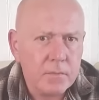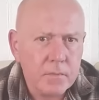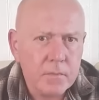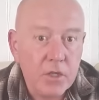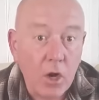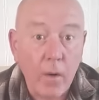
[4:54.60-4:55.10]

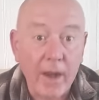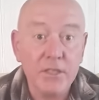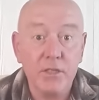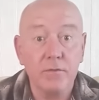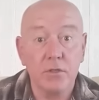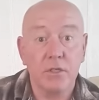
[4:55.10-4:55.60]
So as
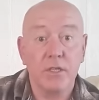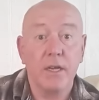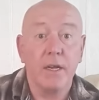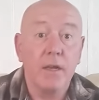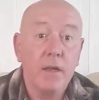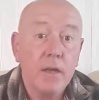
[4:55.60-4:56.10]
you've just
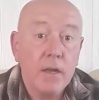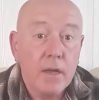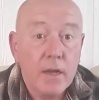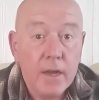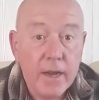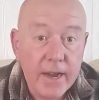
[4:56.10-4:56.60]
seen,
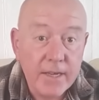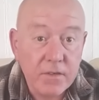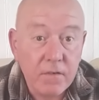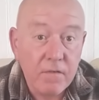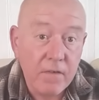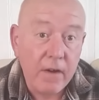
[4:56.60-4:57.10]
it's a
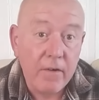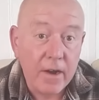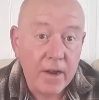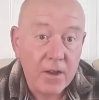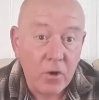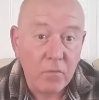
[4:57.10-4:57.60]

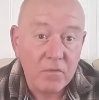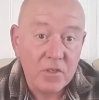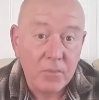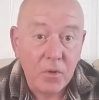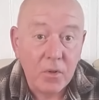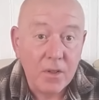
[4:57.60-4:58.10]
very
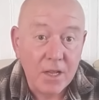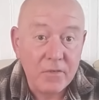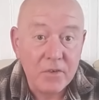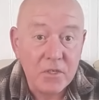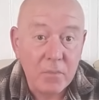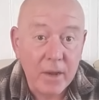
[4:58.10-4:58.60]
comfortable
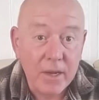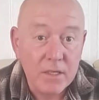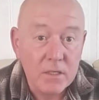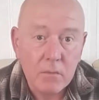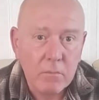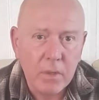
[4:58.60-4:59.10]
living
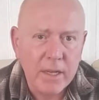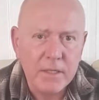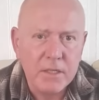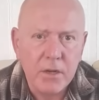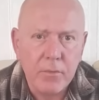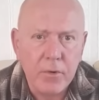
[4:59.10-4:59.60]
space,
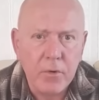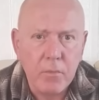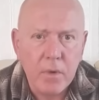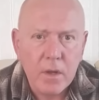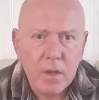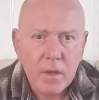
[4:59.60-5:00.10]
plenty of room.
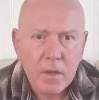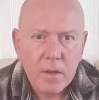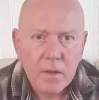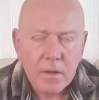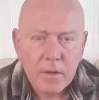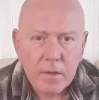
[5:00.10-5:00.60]

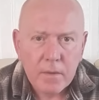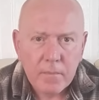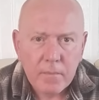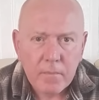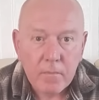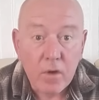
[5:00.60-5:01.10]

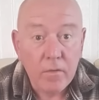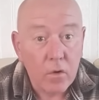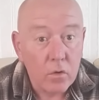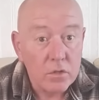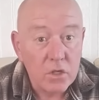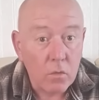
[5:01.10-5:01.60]
We've
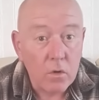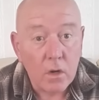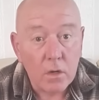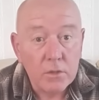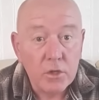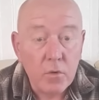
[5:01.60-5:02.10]
also
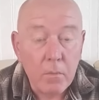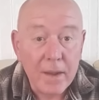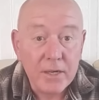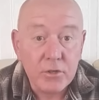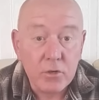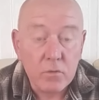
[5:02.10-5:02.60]
got 2
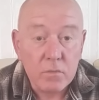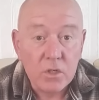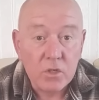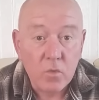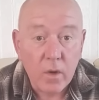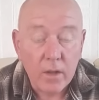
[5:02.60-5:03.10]
bedrooms
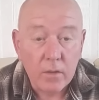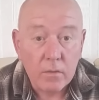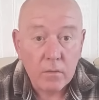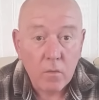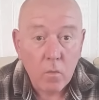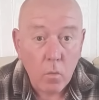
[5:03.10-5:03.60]
as well,
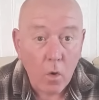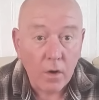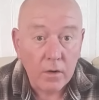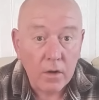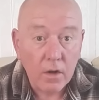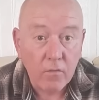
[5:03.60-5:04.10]

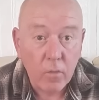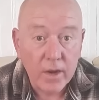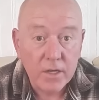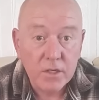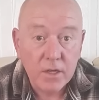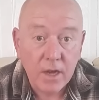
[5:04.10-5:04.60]
one
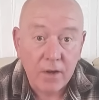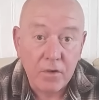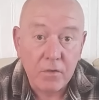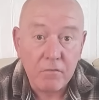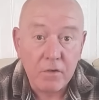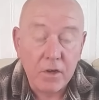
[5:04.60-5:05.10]
which I've
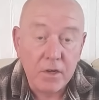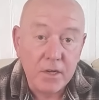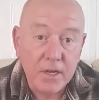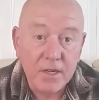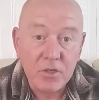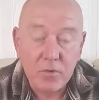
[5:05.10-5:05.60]

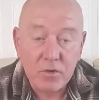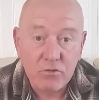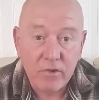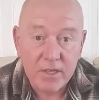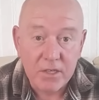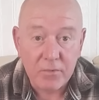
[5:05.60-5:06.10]
converted into a
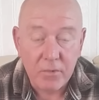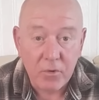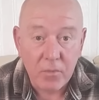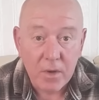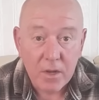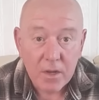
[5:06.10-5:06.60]
dressing
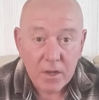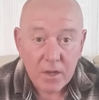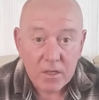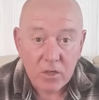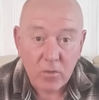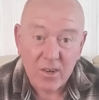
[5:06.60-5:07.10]
room.
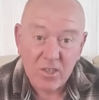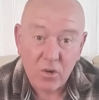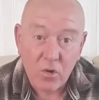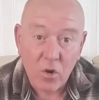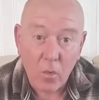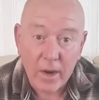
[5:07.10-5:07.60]
So I
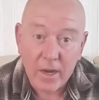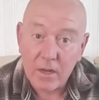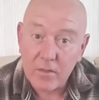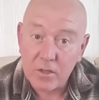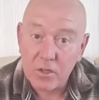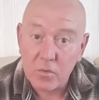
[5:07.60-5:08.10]
took away
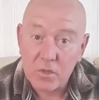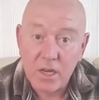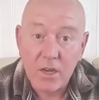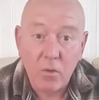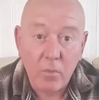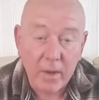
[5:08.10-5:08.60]
the 2
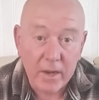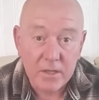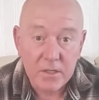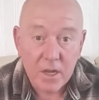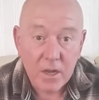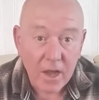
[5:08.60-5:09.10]
single
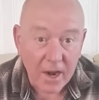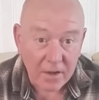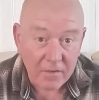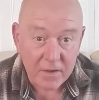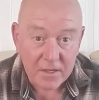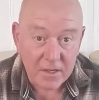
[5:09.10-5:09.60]
beds and I
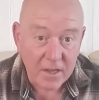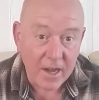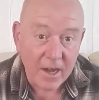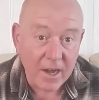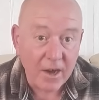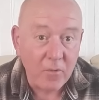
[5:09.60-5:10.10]
fitted that
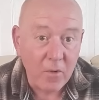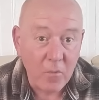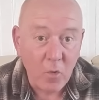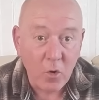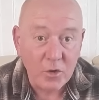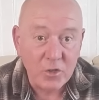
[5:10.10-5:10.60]
out with
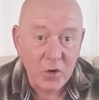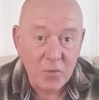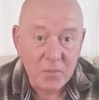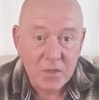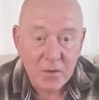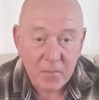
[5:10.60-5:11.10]

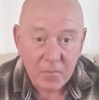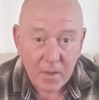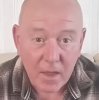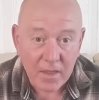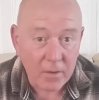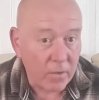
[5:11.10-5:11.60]
wardrobes.
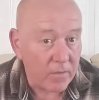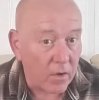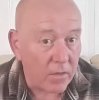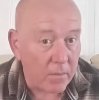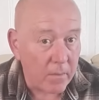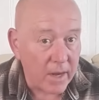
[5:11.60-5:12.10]
And then we've
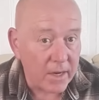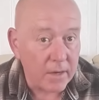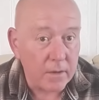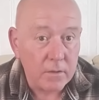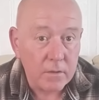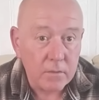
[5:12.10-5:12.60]
got the main
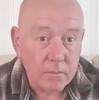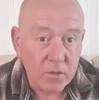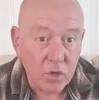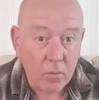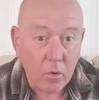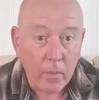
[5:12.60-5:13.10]

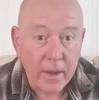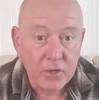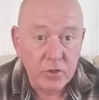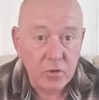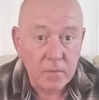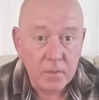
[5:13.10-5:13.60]
double
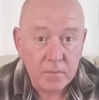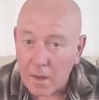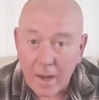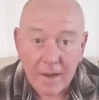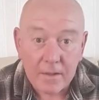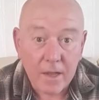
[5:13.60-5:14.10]
bedroom.
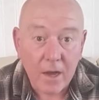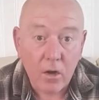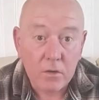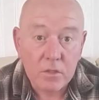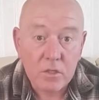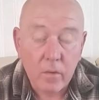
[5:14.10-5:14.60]
And that
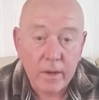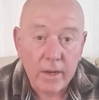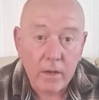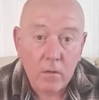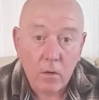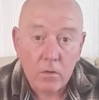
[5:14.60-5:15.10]

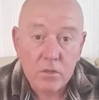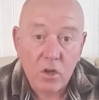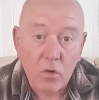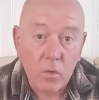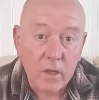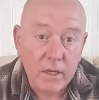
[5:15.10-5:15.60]
ensuite
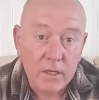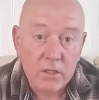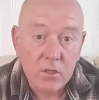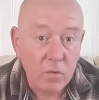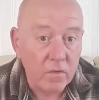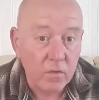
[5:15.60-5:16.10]
also leads
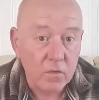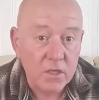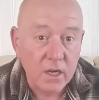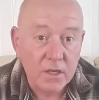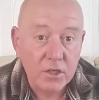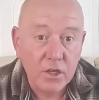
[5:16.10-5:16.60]
to a
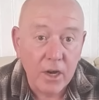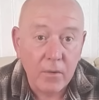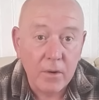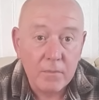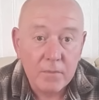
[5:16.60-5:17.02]
full-size shower.